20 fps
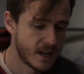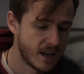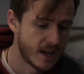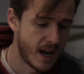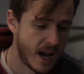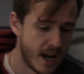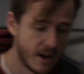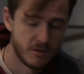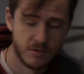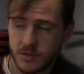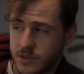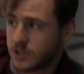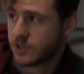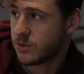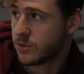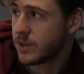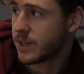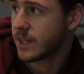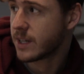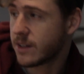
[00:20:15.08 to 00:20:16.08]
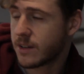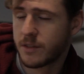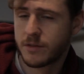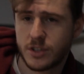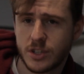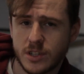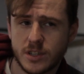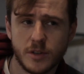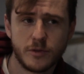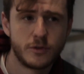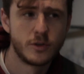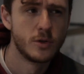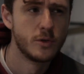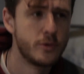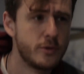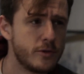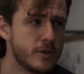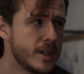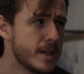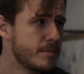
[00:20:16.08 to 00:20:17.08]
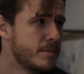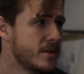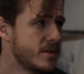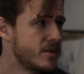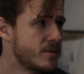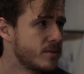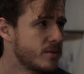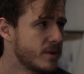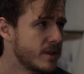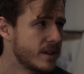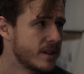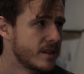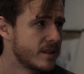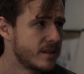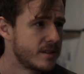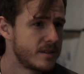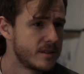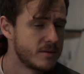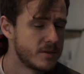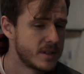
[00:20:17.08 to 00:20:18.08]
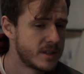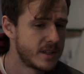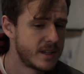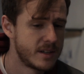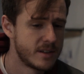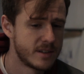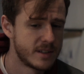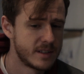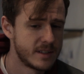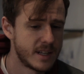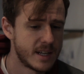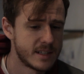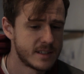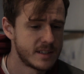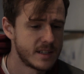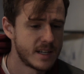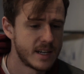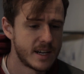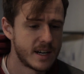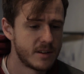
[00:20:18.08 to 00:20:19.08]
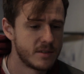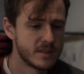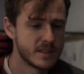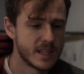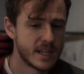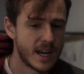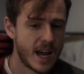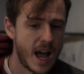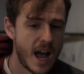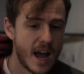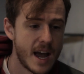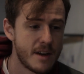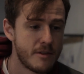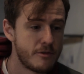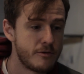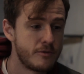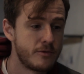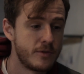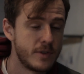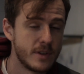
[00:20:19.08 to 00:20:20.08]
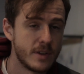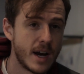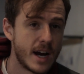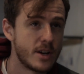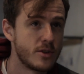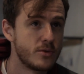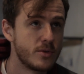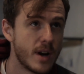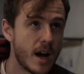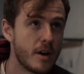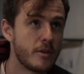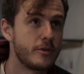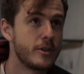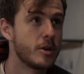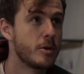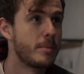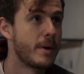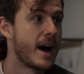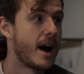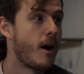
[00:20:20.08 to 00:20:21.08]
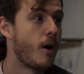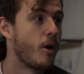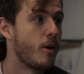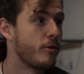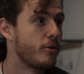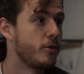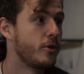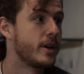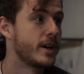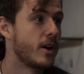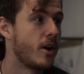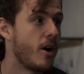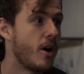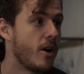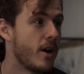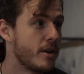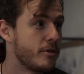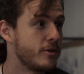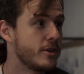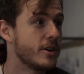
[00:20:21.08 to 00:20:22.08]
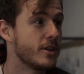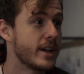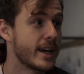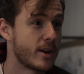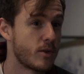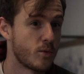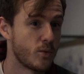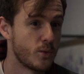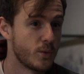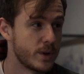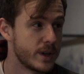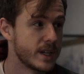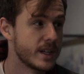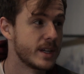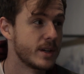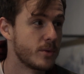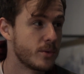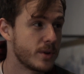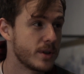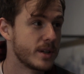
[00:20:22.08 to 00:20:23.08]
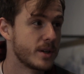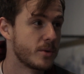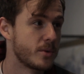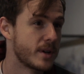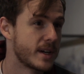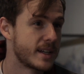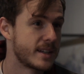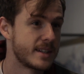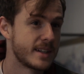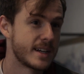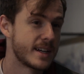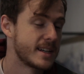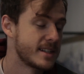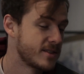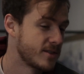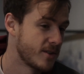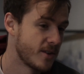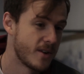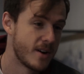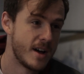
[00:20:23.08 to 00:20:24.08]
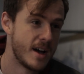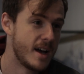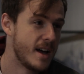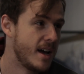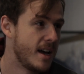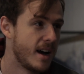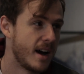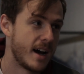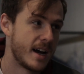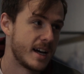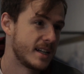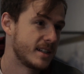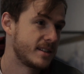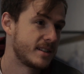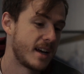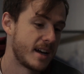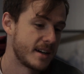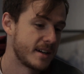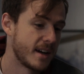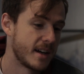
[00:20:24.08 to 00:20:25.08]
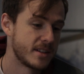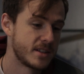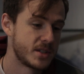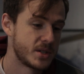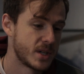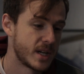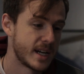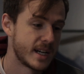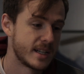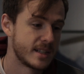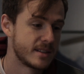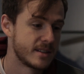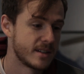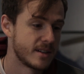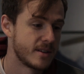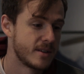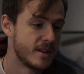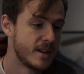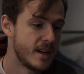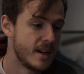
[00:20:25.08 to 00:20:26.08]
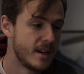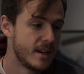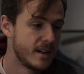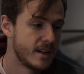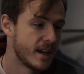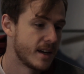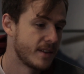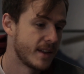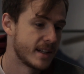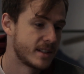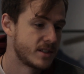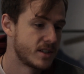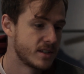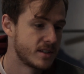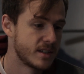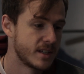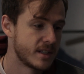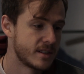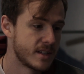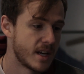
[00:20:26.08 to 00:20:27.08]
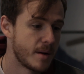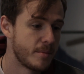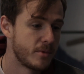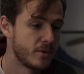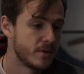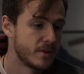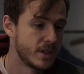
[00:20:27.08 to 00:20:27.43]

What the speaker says: I was doing just a few flips with Kieran last night, and I was like, I do not feel powerful at all. I feel like really, really weak today. So I decided not to train. So yeah, that's just an example.